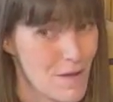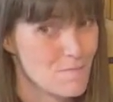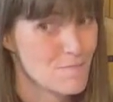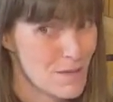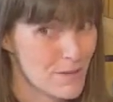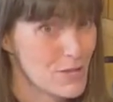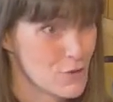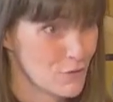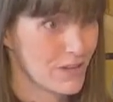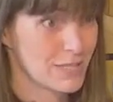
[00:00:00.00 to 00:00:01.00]
Maybe
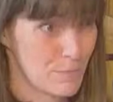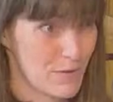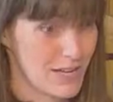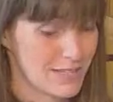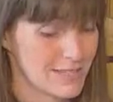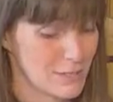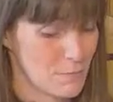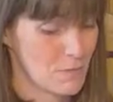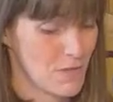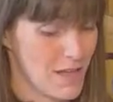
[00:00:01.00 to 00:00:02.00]
you've experienced
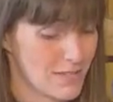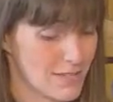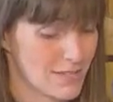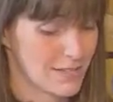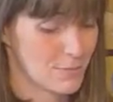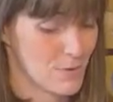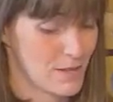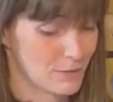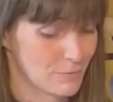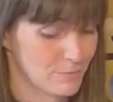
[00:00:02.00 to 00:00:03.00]
some of that as
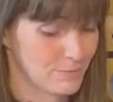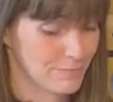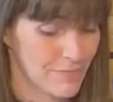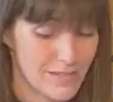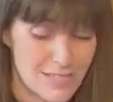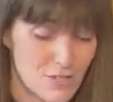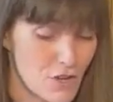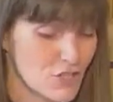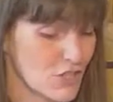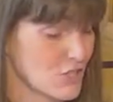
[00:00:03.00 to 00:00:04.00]
well. And it's
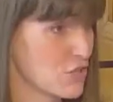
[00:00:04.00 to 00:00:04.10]
not just